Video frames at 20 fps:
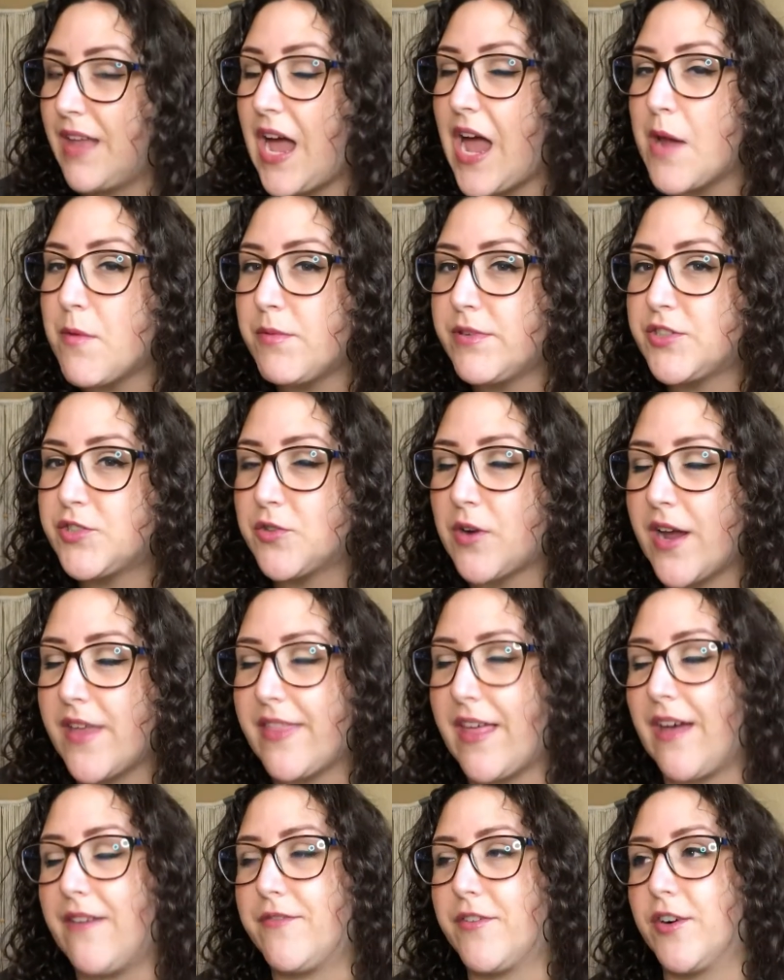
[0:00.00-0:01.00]
I would try
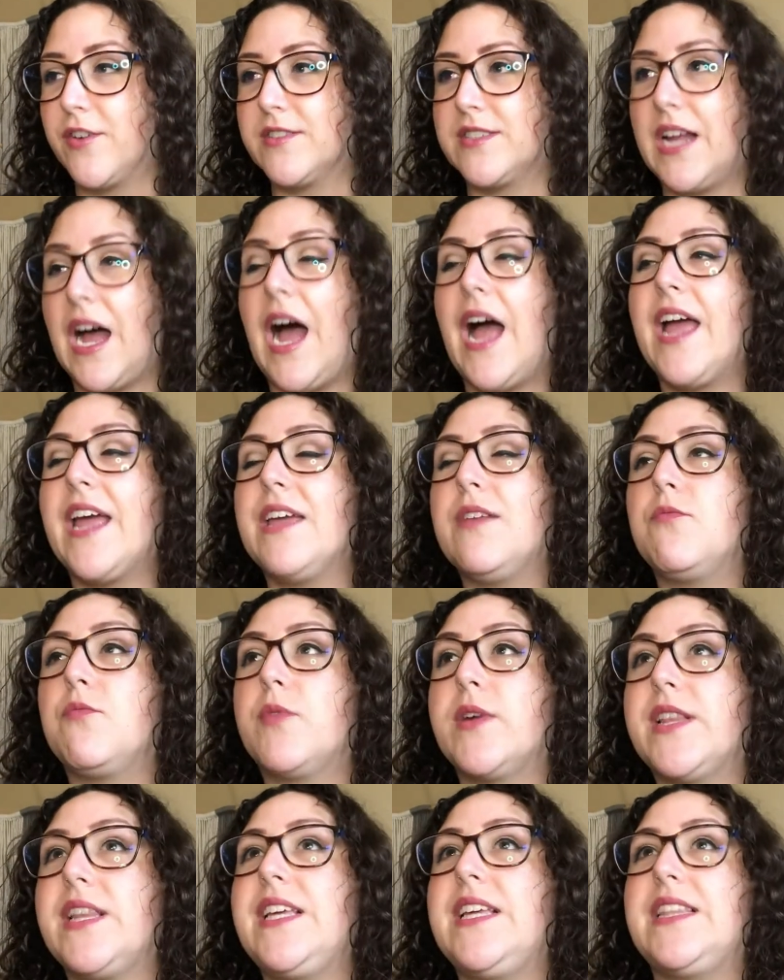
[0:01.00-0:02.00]
that first. I
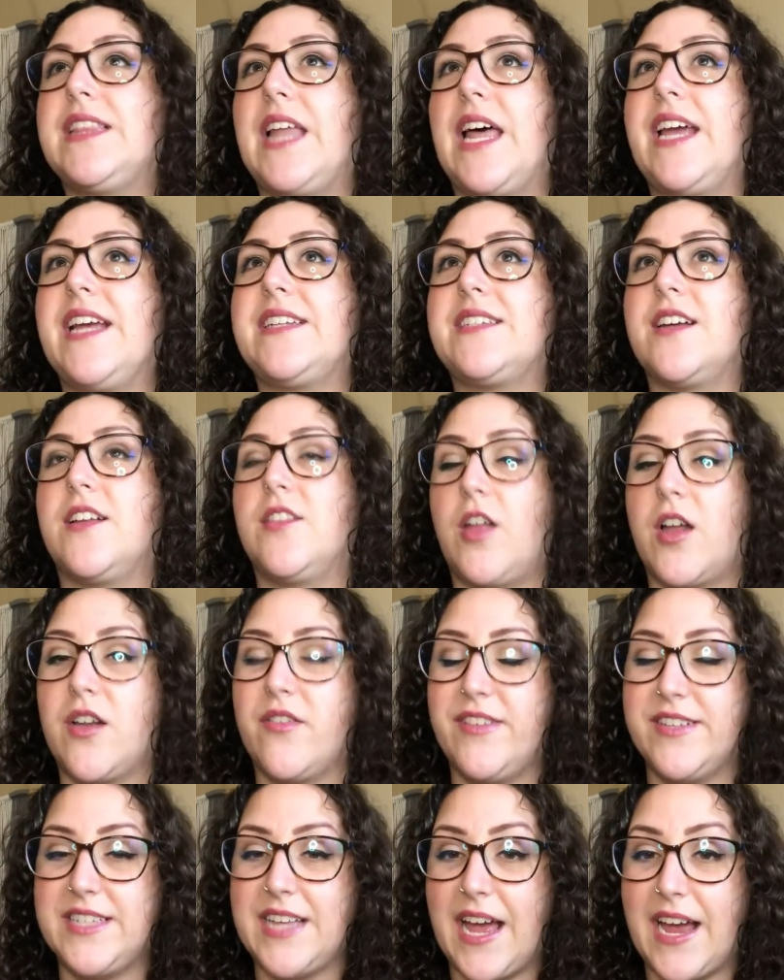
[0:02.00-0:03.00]
really liked a lot of
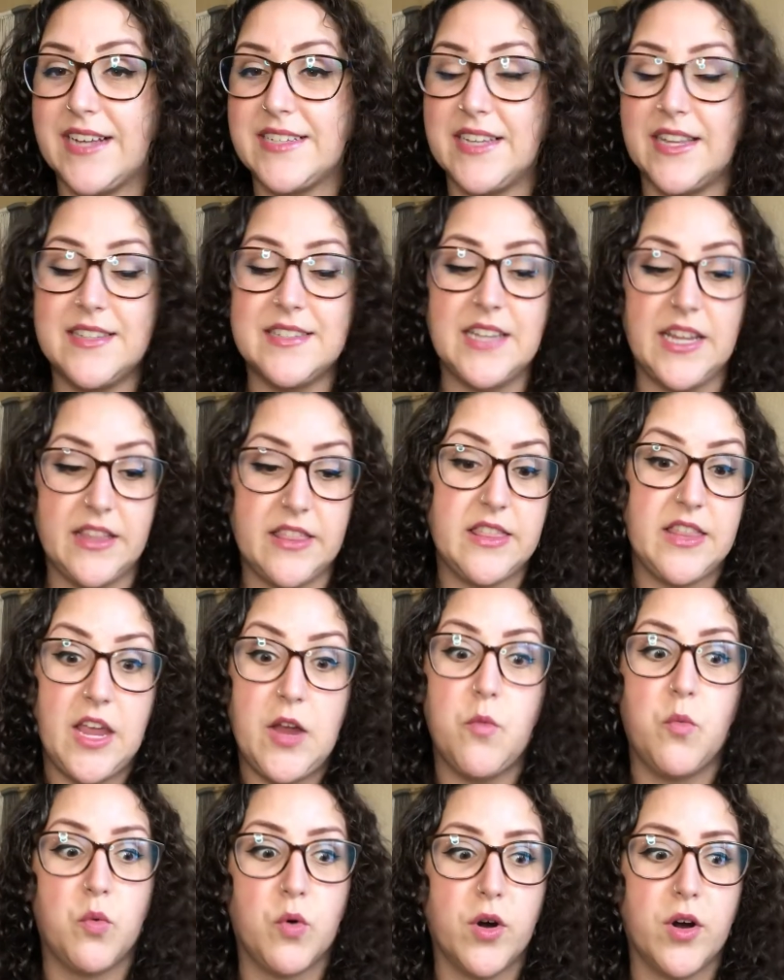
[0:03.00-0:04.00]
his accents. Like
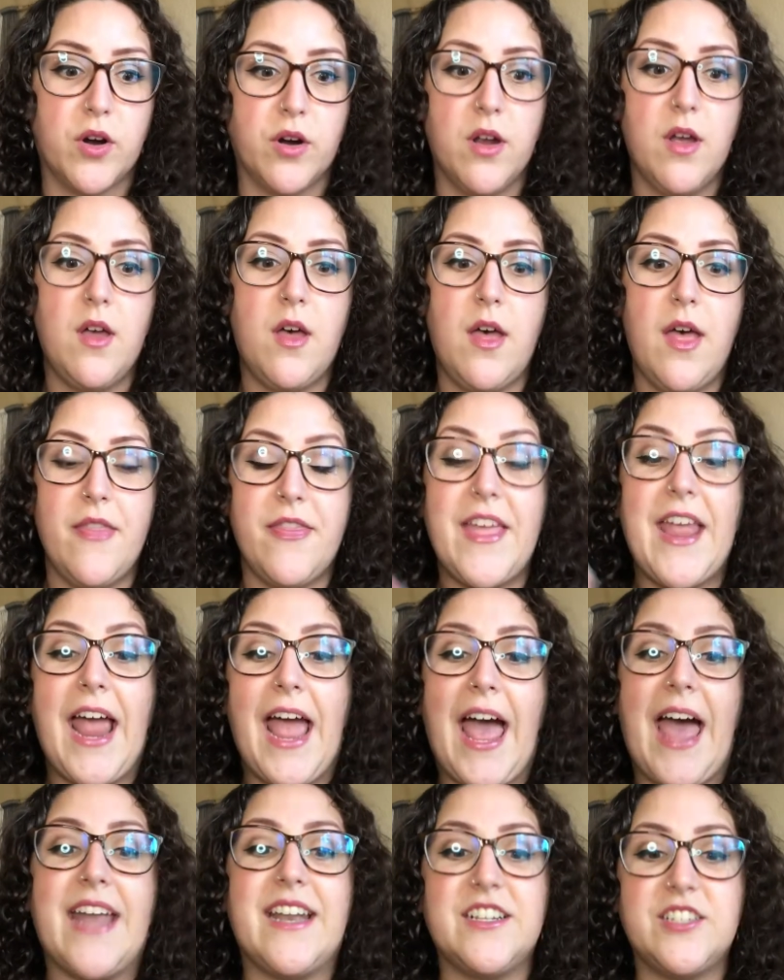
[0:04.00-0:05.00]
they were, they
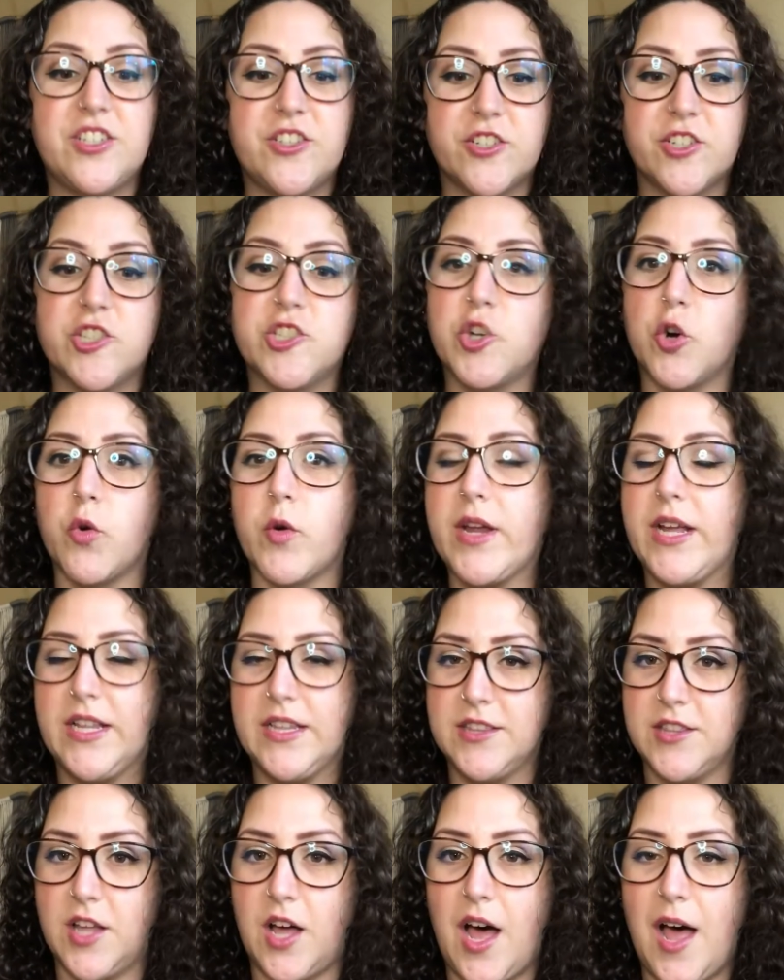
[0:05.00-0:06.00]
added to the story a
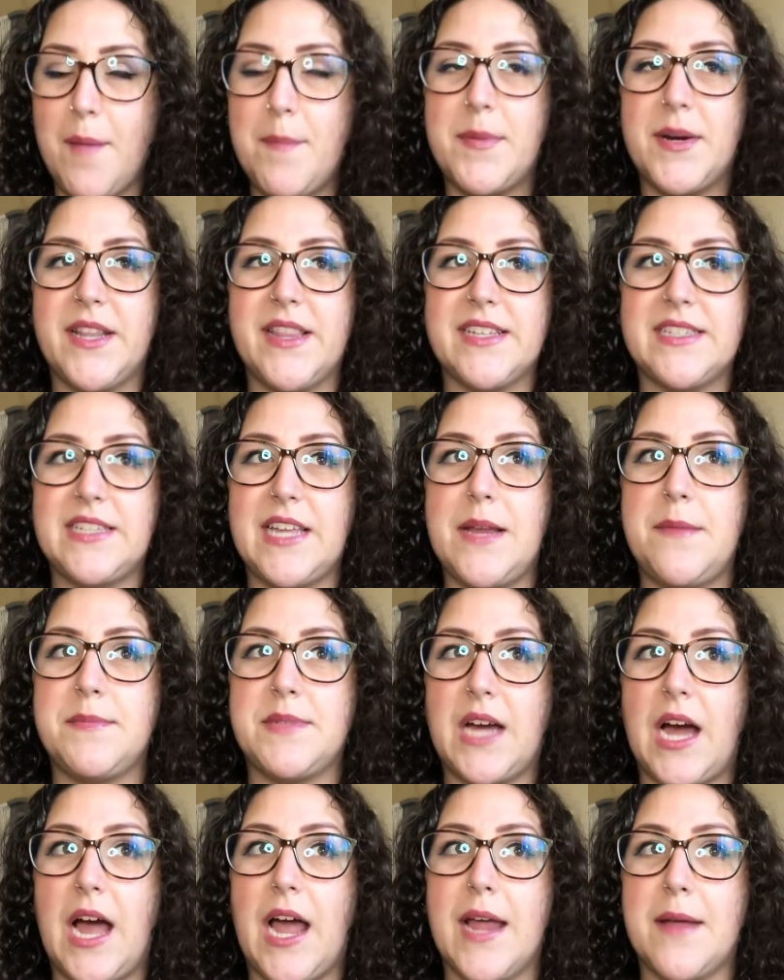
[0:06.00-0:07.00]
lot, but at the same
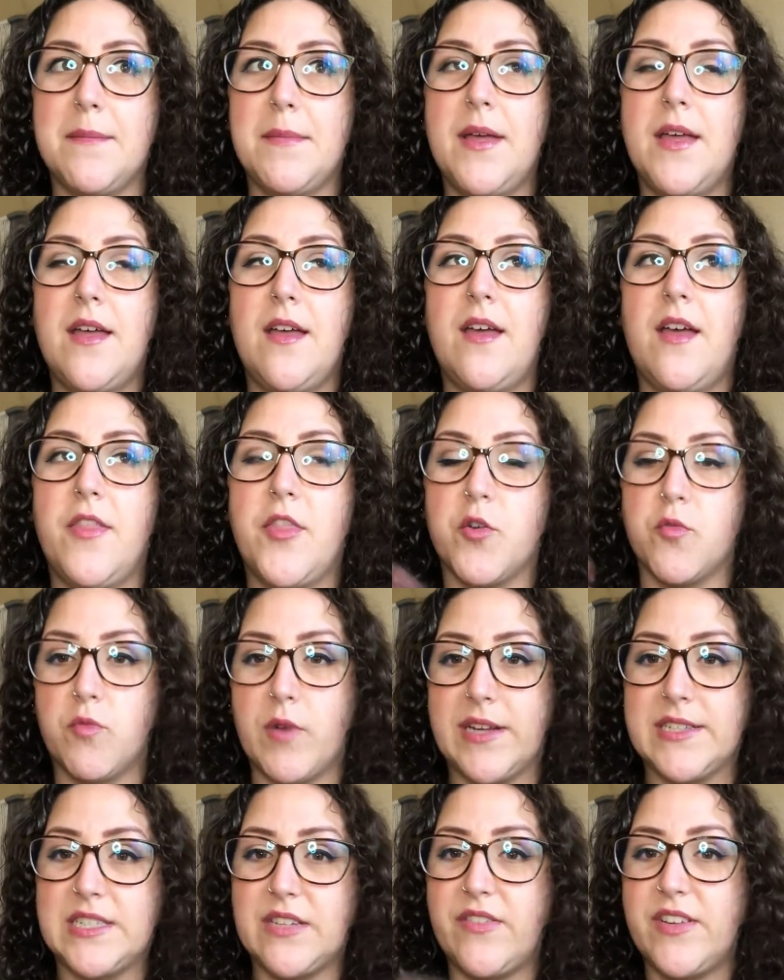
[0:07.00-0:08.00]
time, the
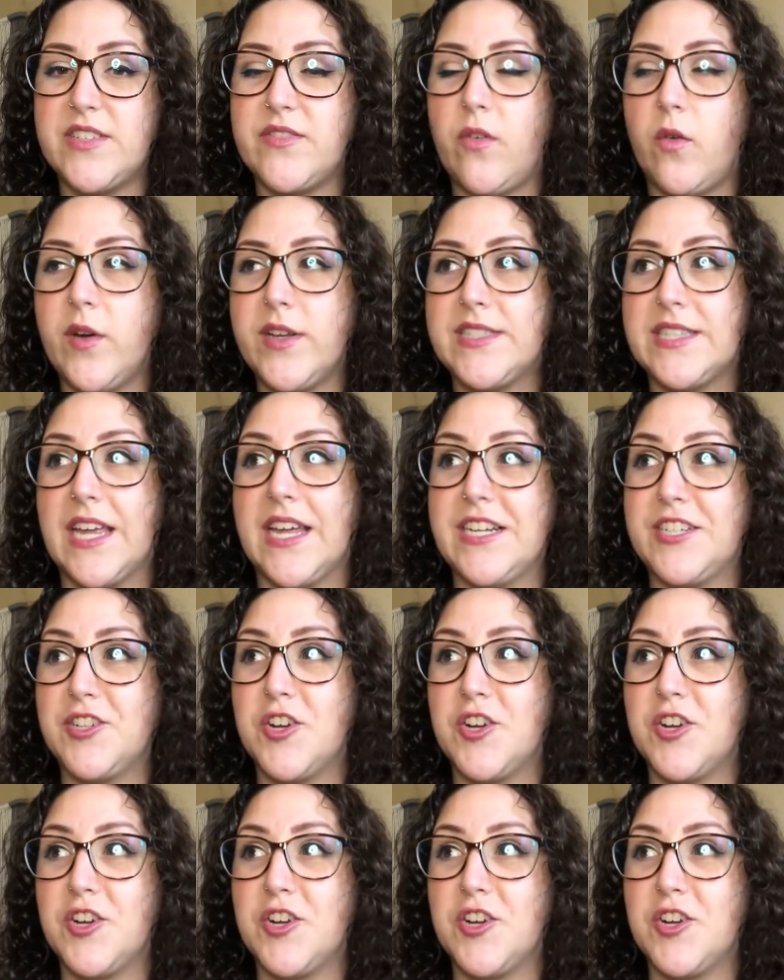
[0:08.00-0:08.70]
rest of his voice like